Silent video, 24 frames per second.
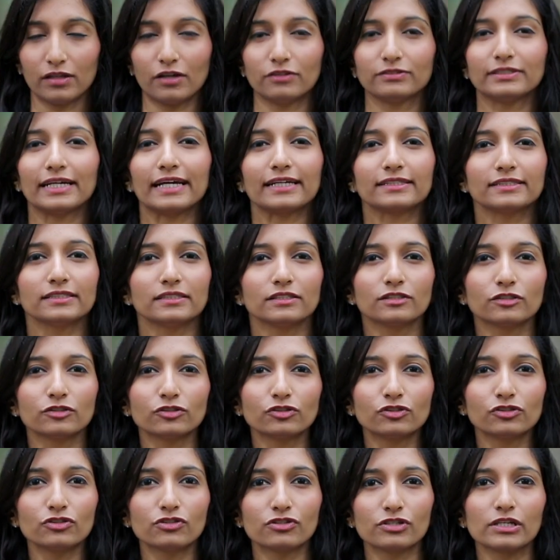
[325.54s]
Now, Dex is
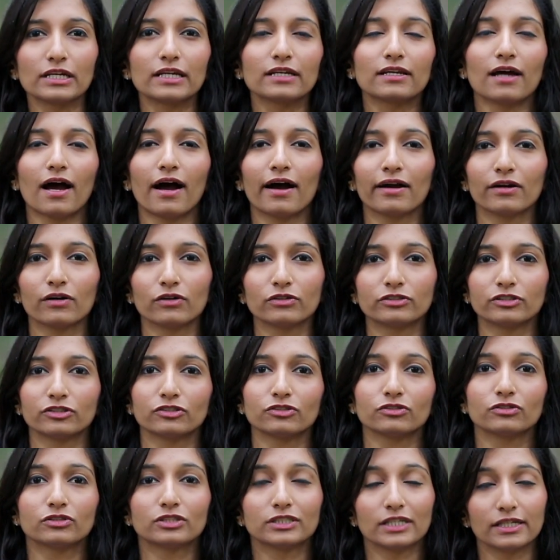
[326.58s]
used to treat
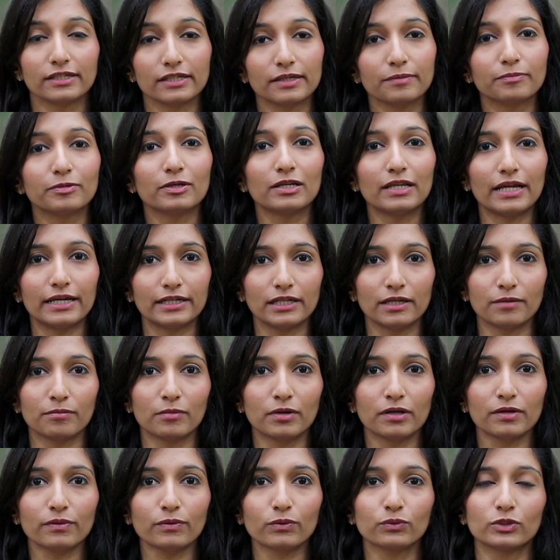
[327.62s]
high-altitude cerebral
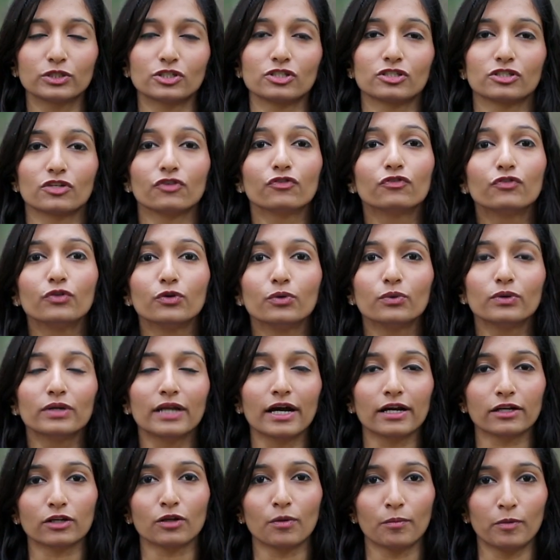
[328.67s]
edema, which is a fluid
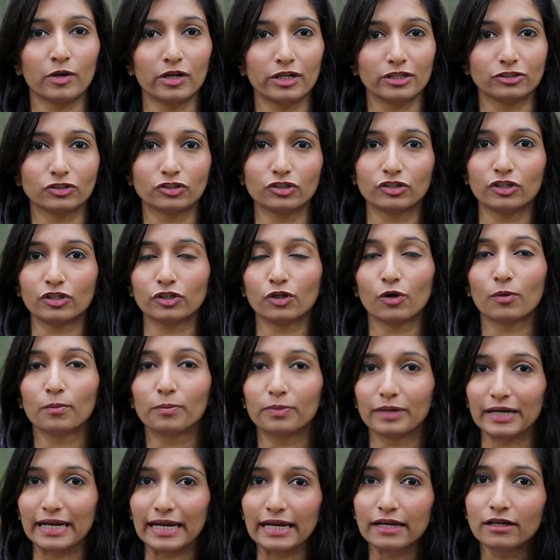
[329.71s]
accumulation in your
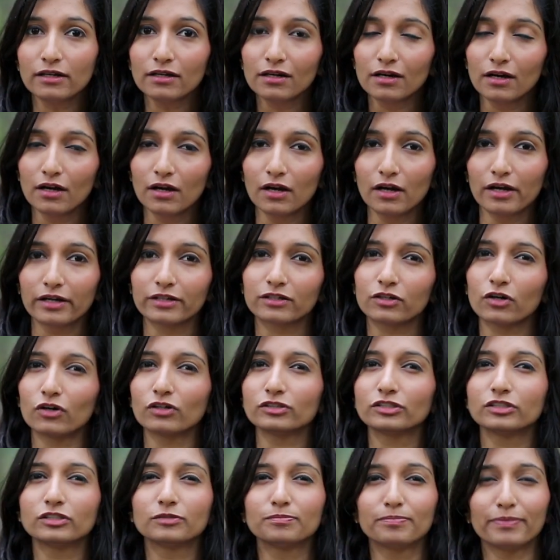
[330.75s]
brain. It
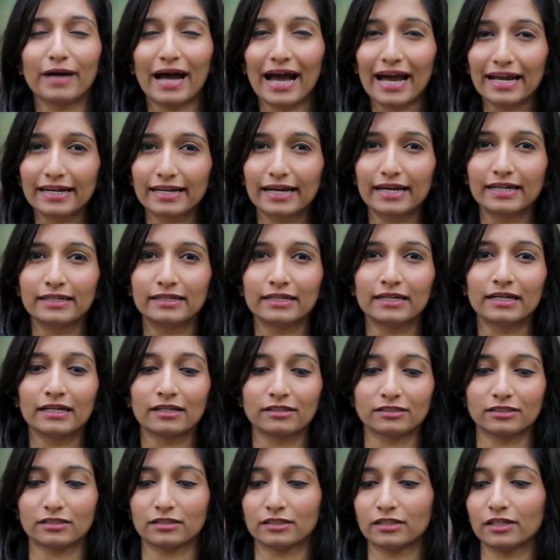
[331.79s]
causes bad
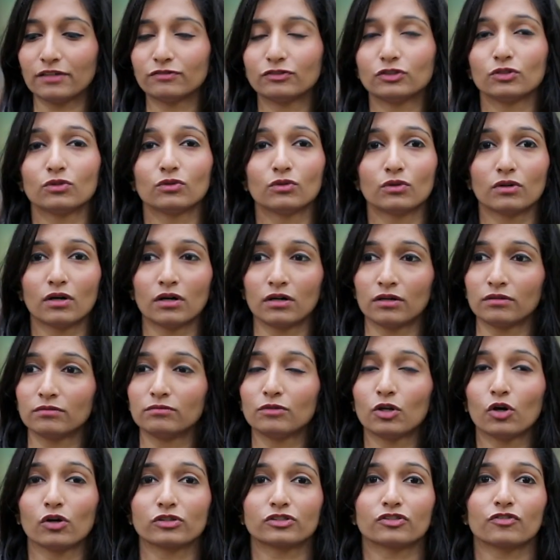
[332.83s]
headaches, it gives you uh,
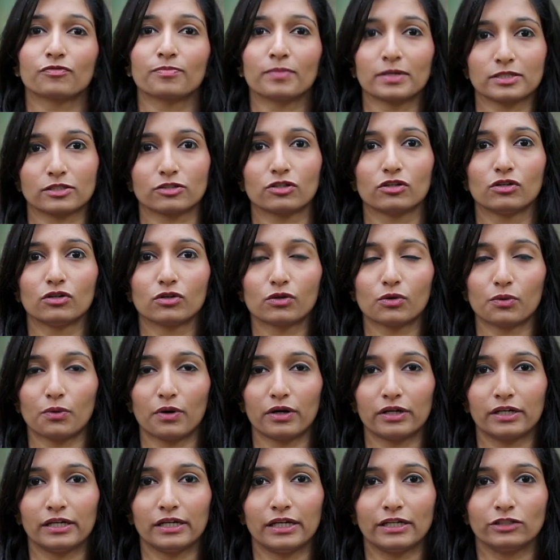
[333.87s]
loss of muscular
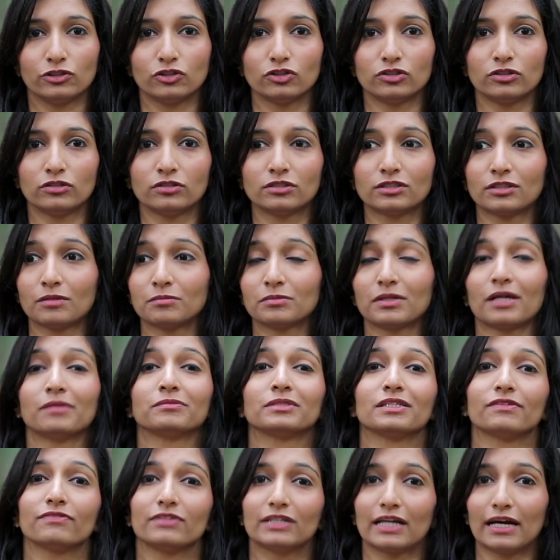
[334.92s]
coordination,
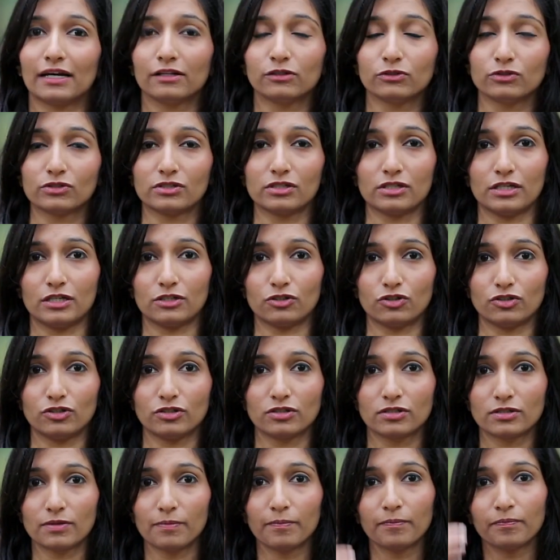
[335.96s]
sometimes even
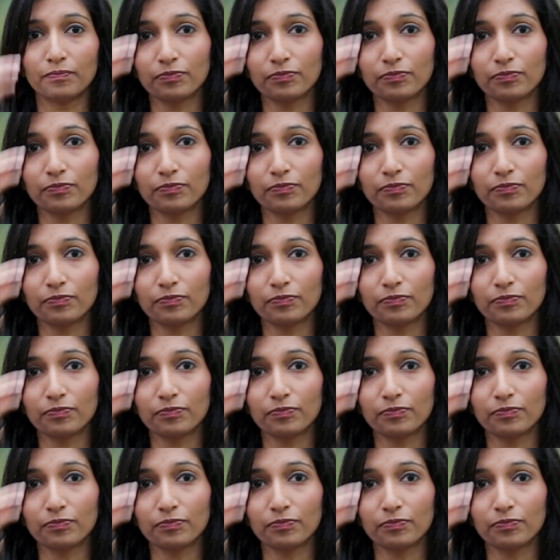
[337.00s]
hallucinations.